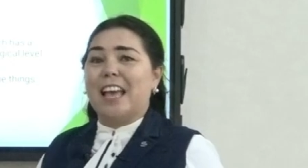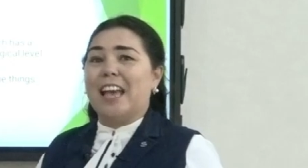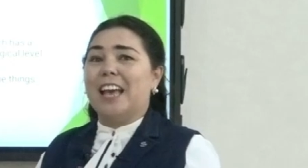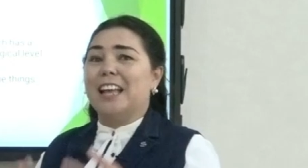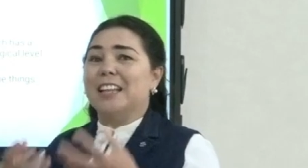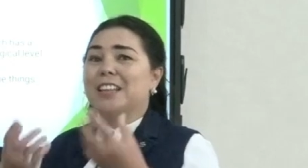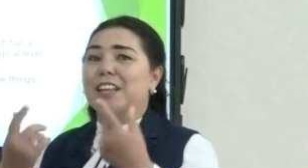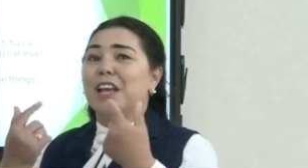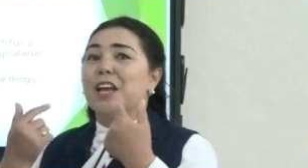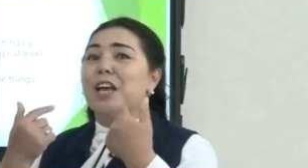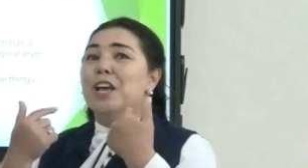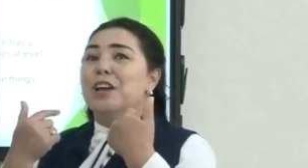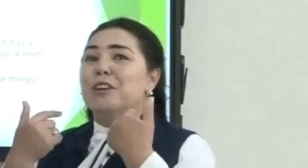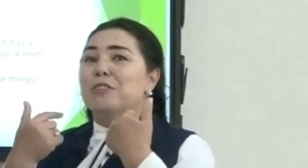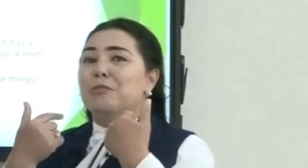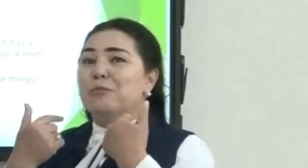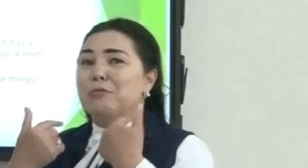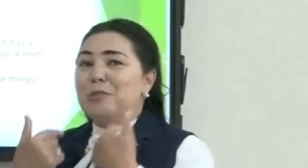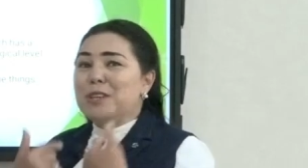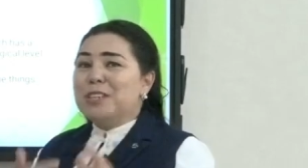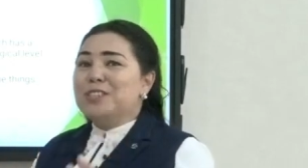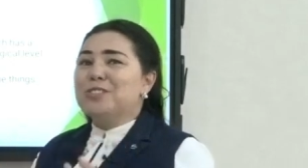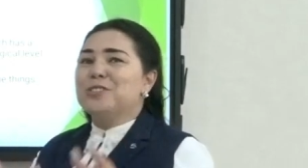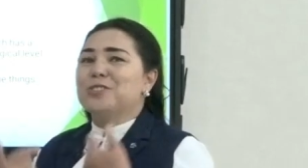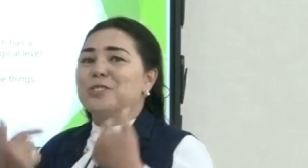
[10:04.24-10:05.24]
and
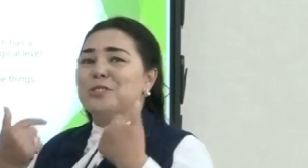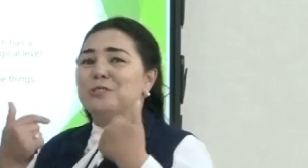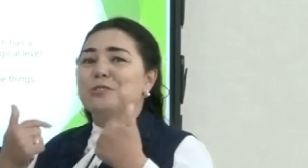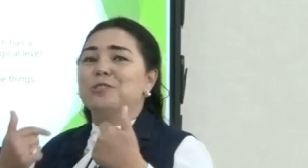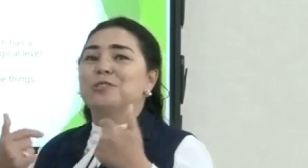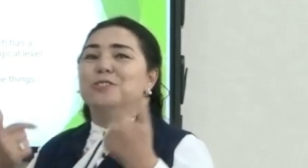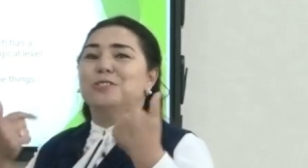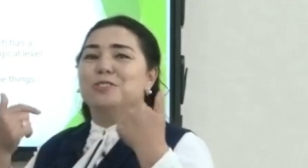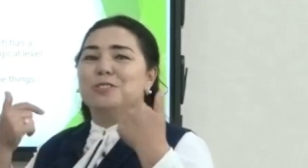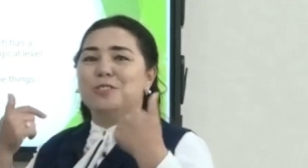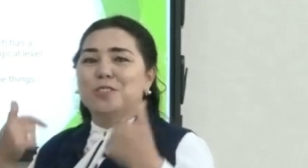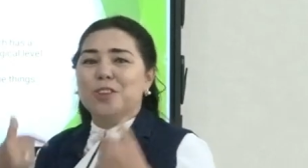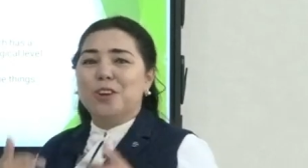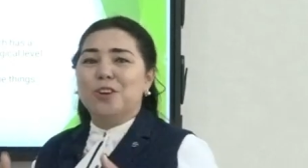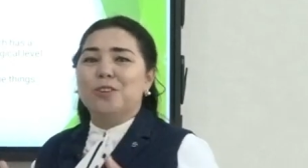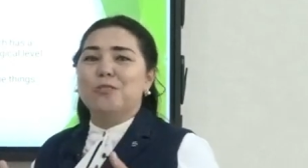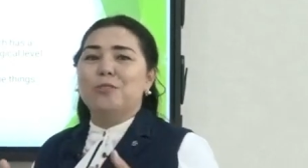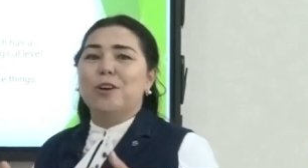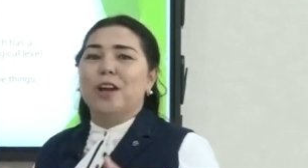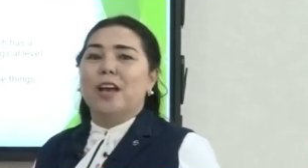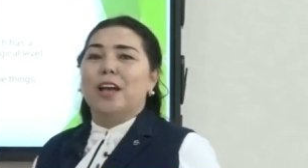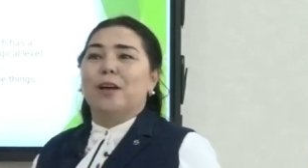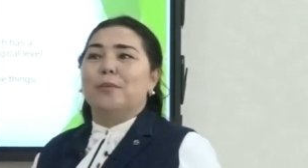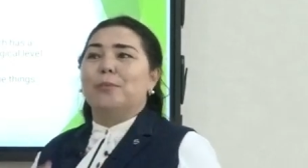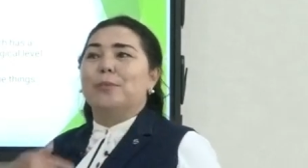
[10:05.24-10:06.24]
we should know
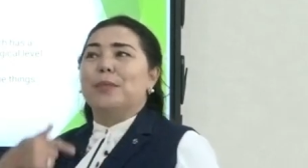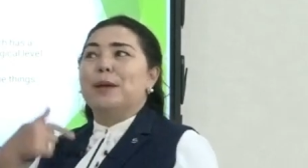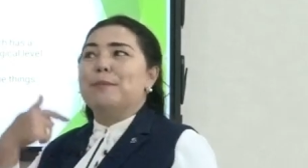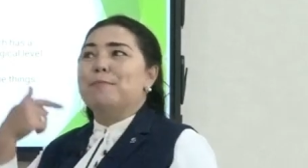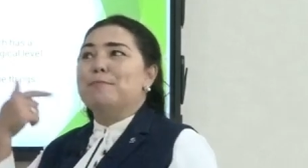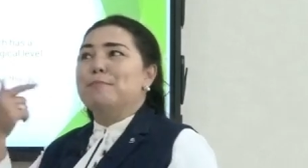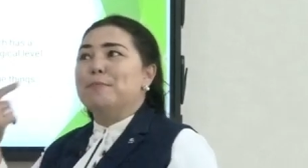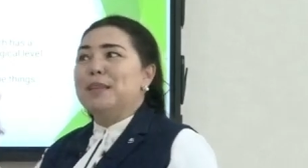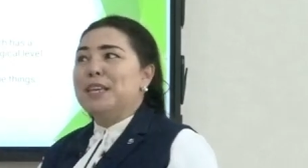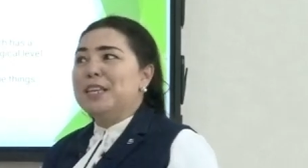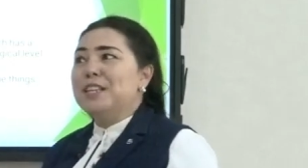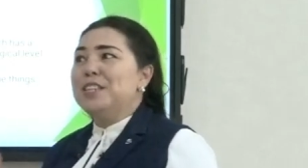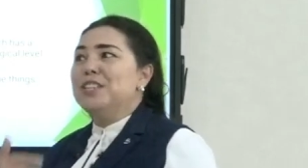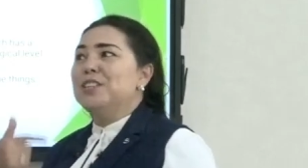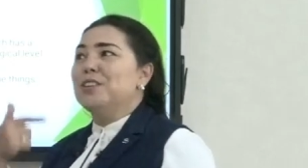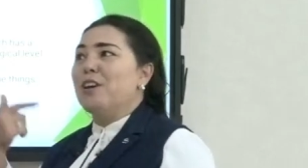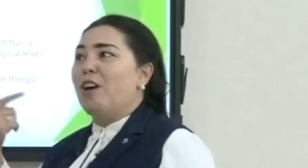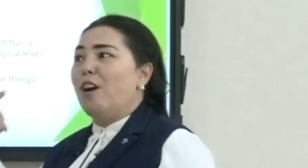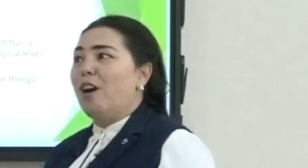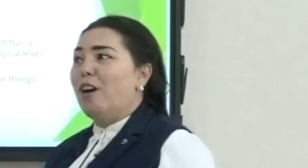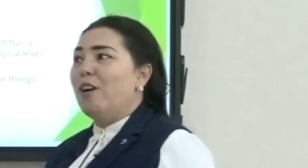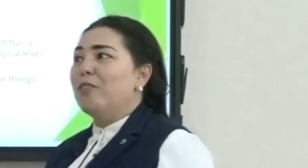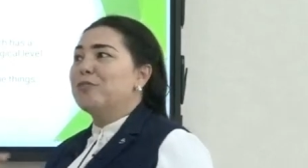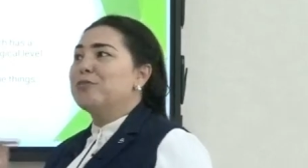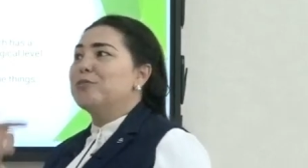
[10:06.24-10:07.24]
the meaning
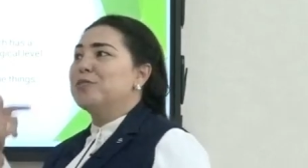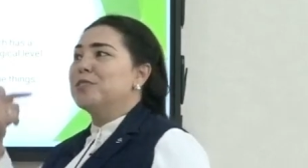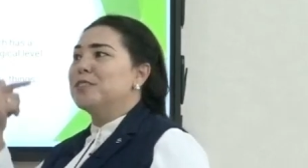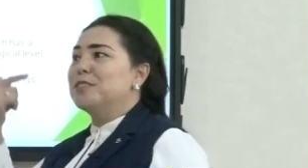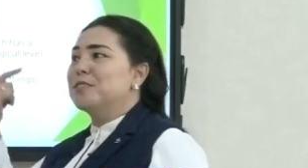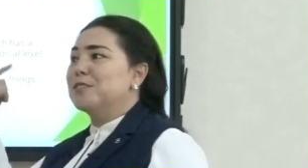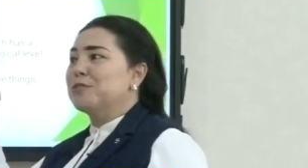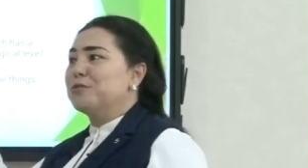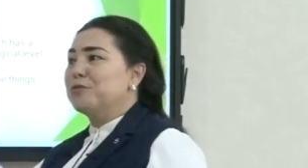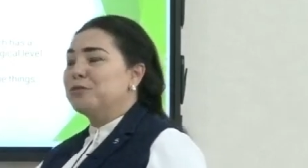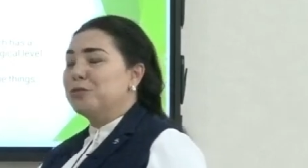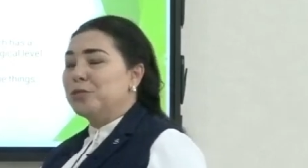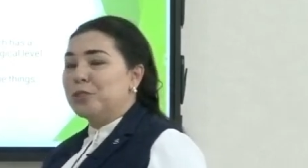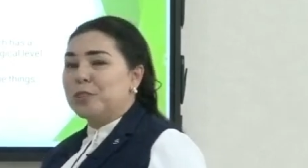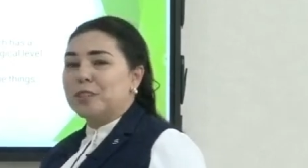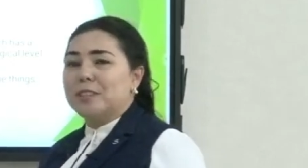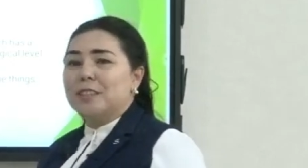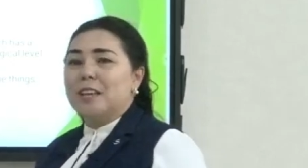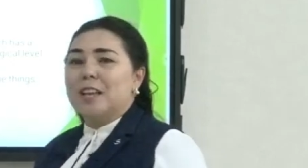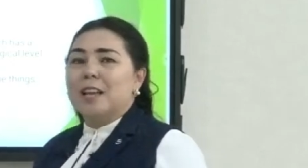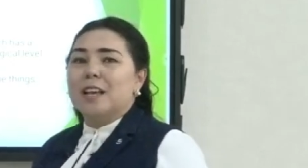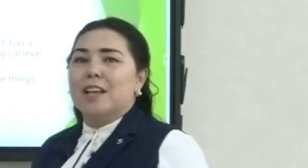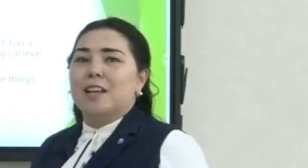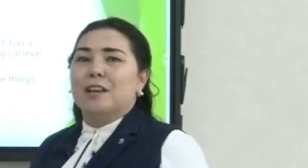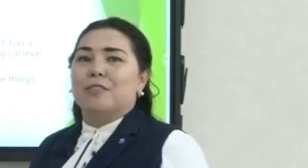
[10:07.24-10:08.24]
of this word
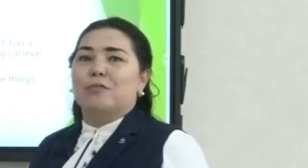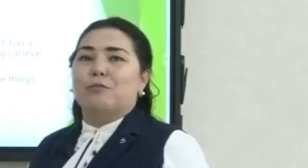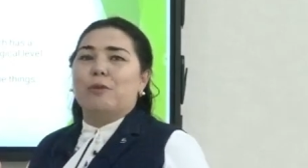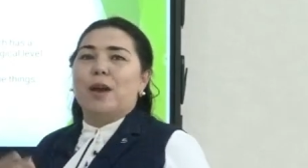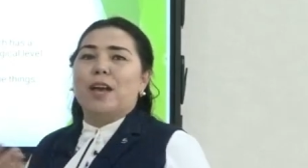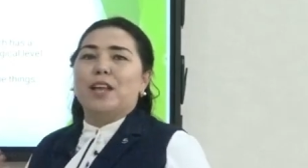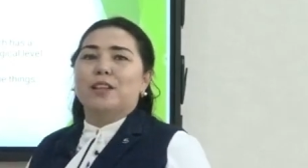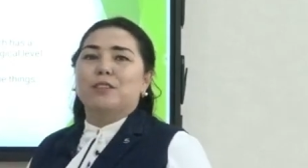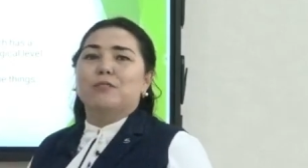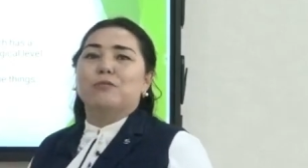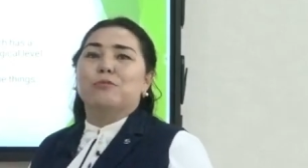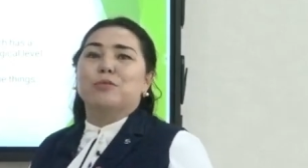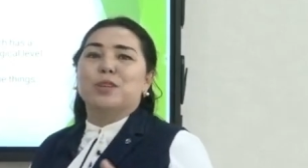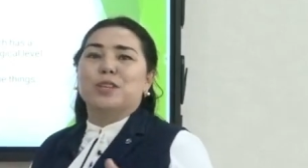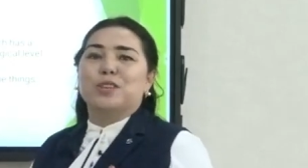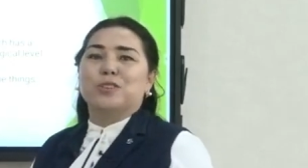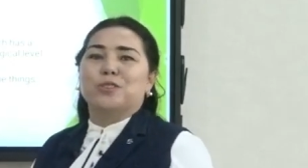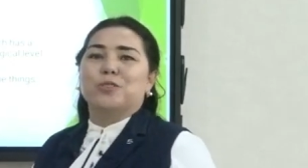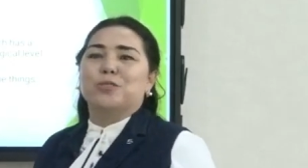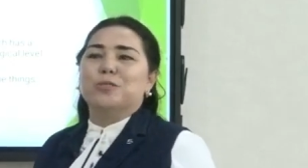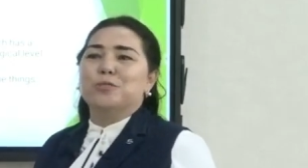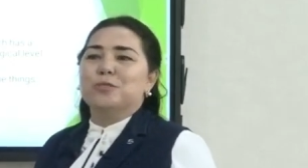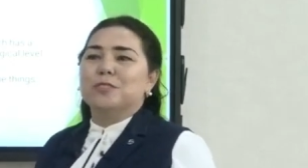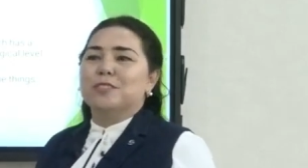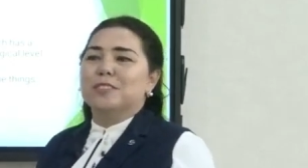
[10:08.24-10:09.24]
when we
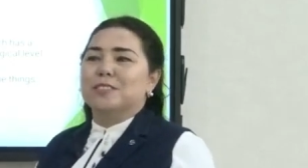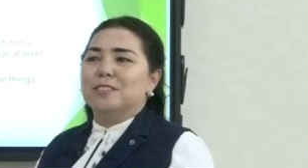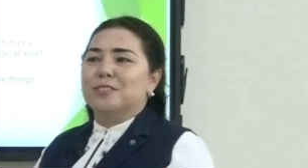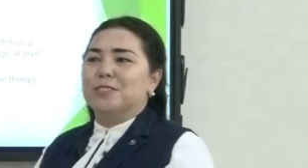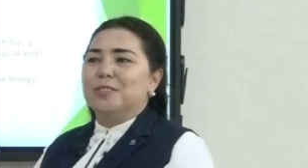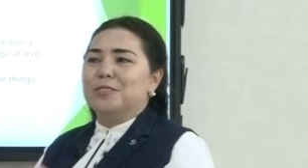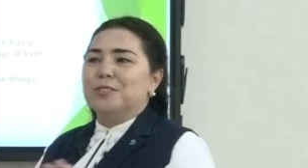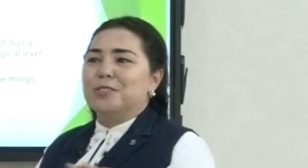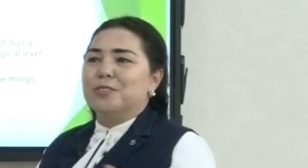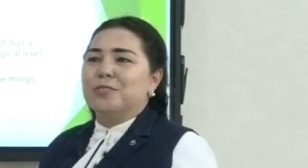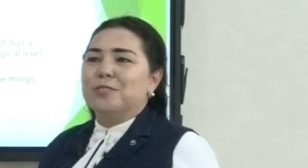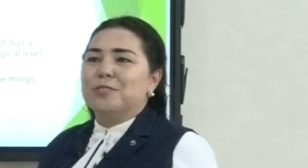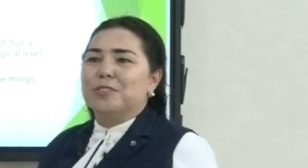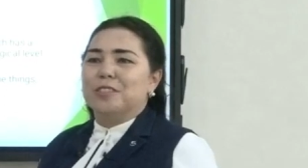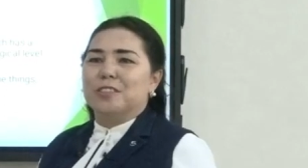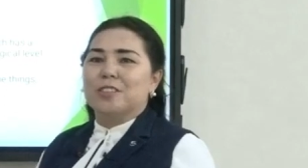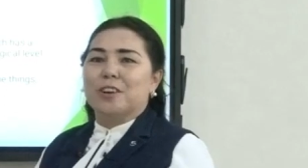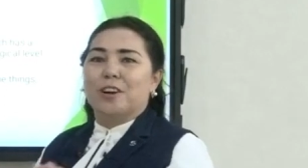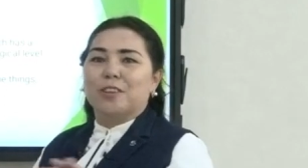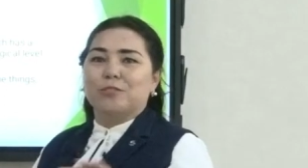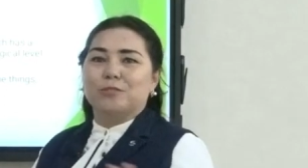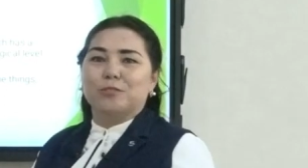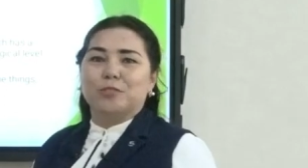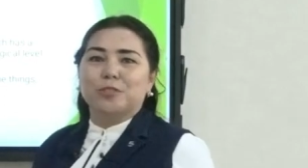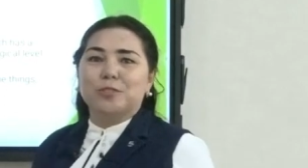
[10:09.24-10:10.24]
use during the
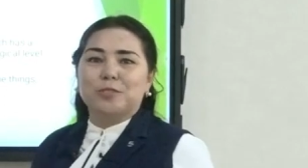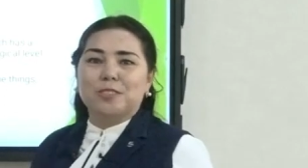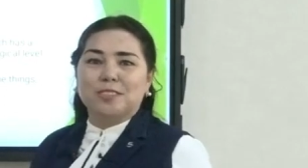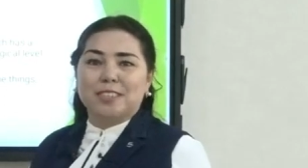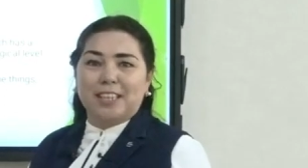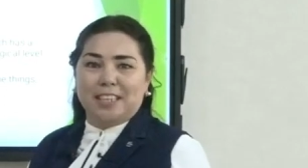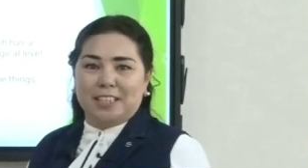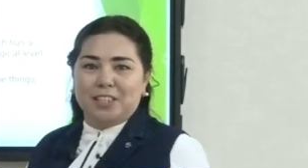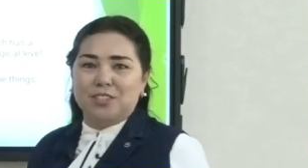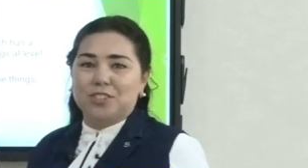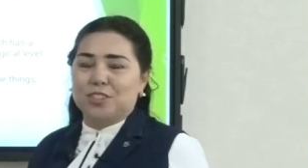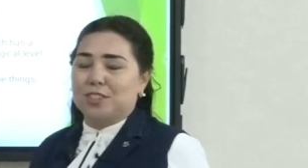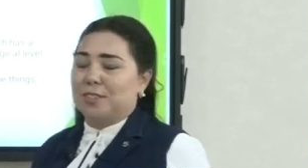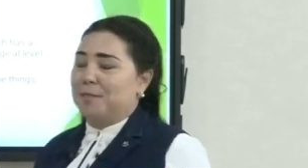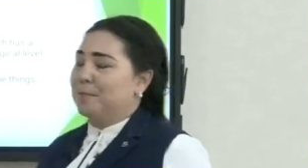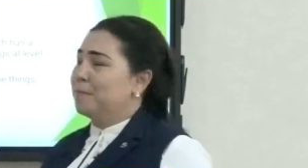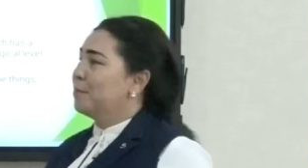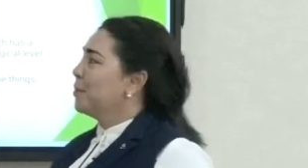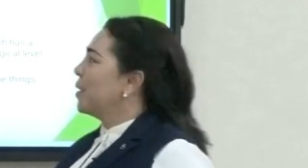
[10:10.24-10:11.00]
conversation